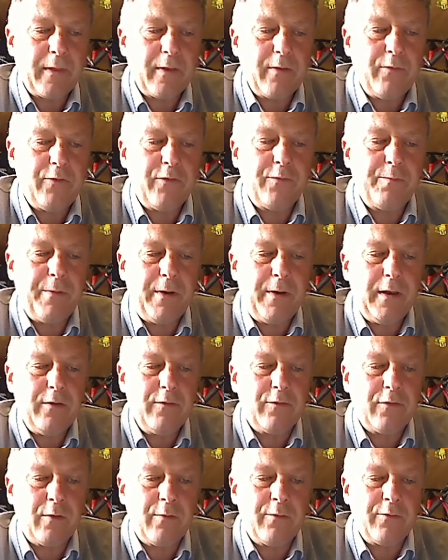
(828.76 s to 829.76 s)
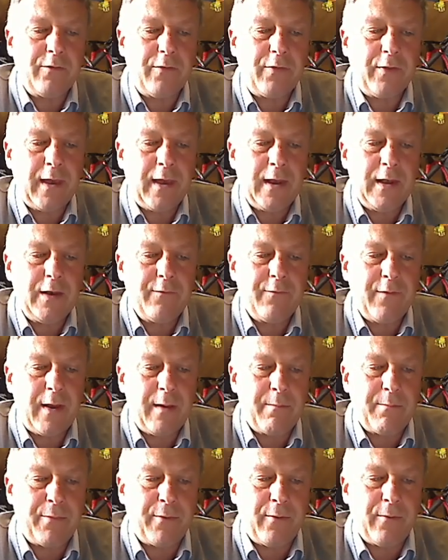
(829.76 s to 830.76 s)
The spring show is at the end of
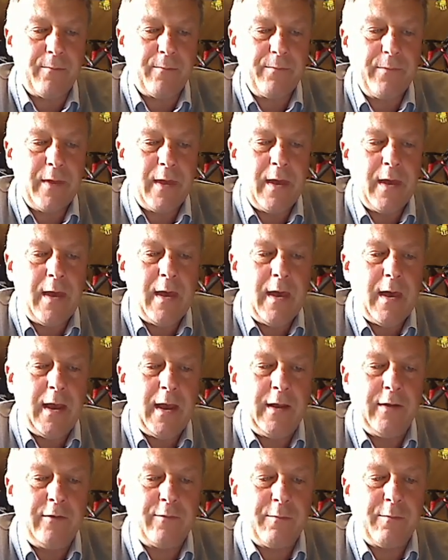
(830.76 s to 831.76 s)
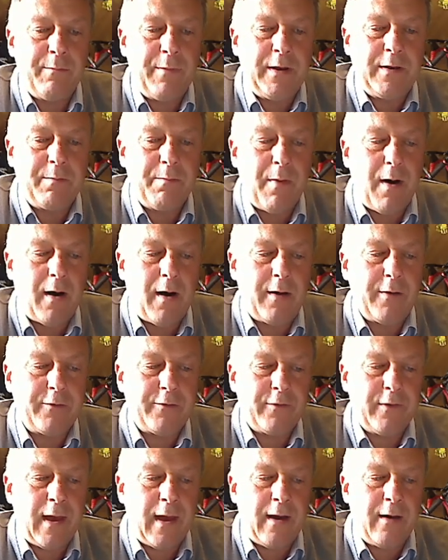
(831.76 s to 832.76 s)
April. It's mid March
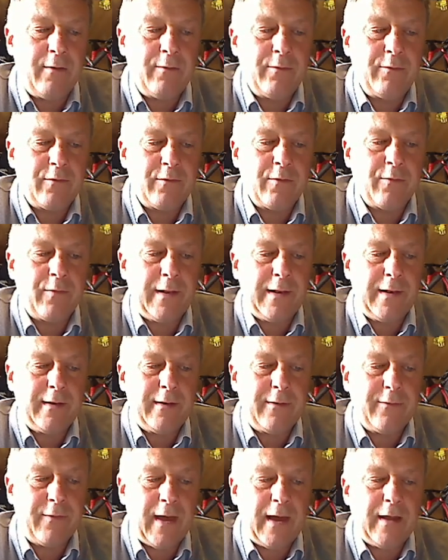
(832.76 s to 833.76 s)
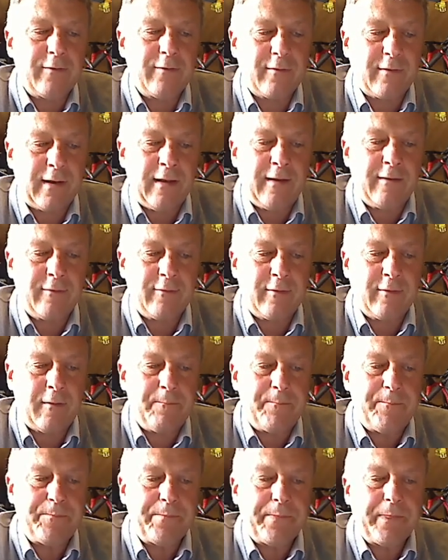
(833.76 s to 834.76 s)
now, so that that's less
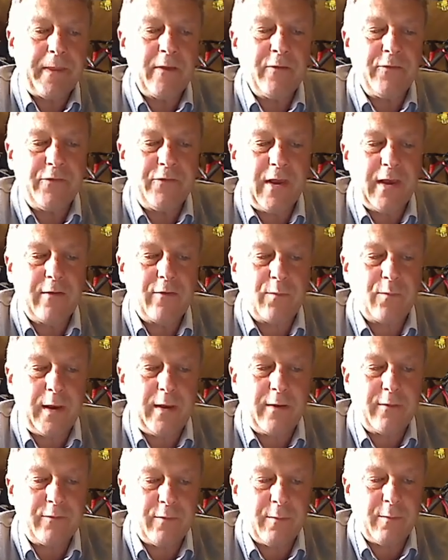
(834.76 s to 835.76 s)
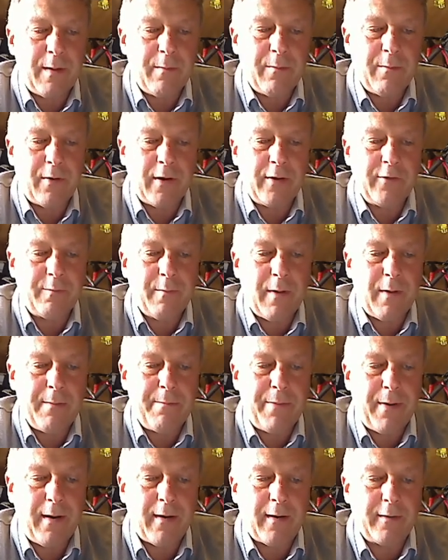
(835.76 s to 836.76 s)
than six weeks to memorize my
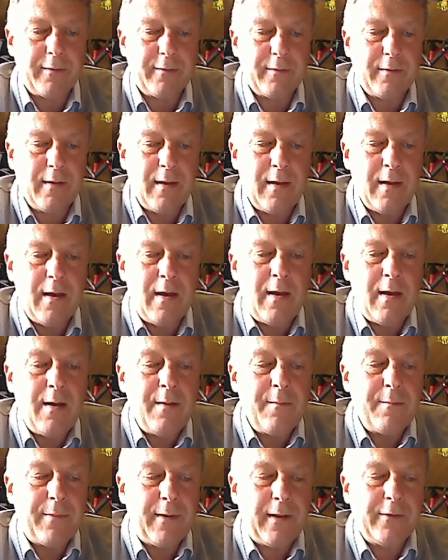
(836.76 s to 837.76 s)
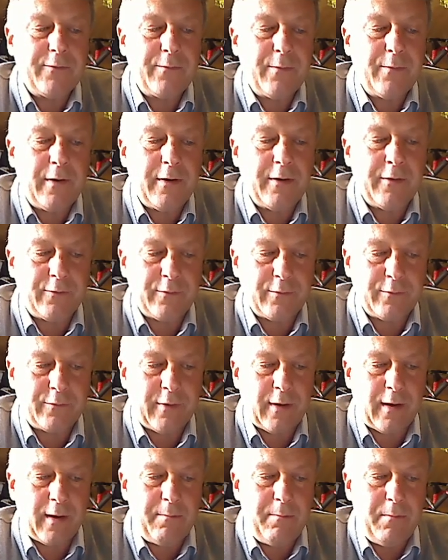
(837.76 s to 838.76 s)
part, plus rehearsal
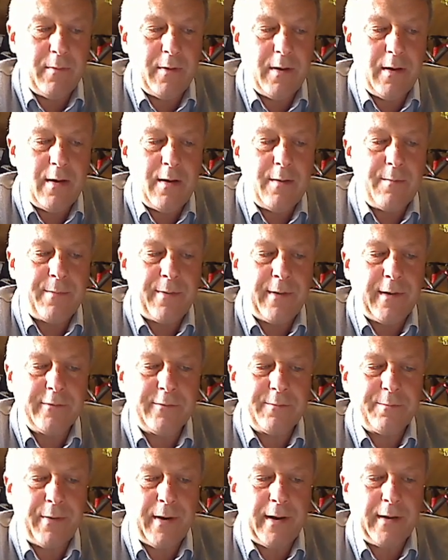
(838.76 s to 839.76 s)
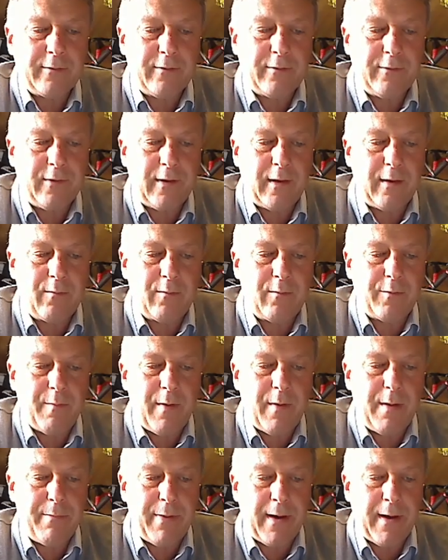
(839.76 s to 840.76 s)
time, plus practicing with
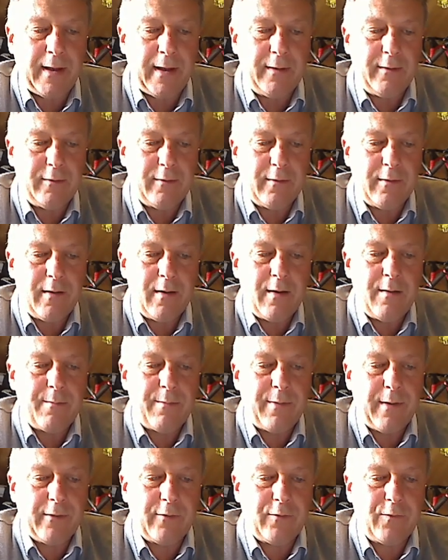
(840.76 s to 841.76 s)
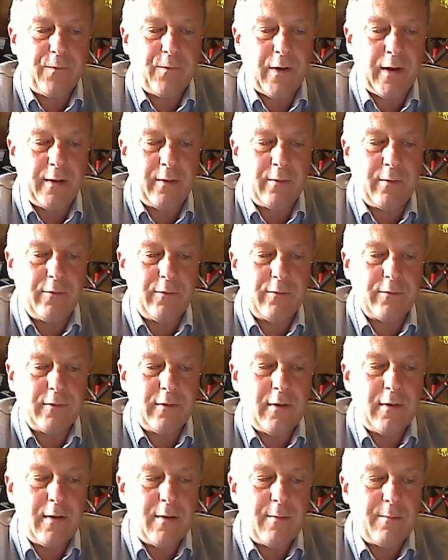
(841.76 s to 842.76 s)
my band, plus finals,
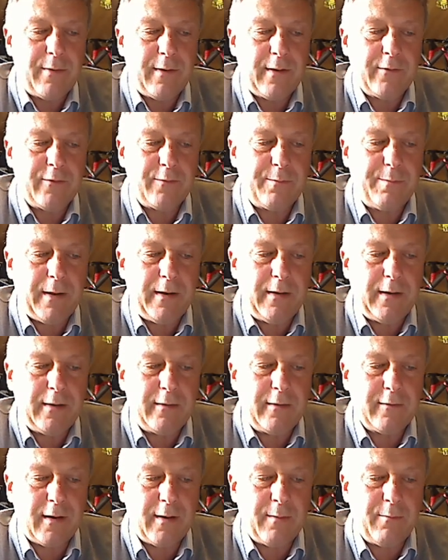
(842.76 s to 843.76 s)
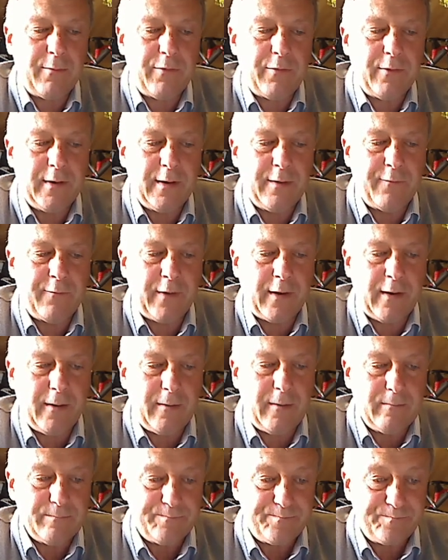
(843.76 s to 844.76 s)
plus spending time with Olivia,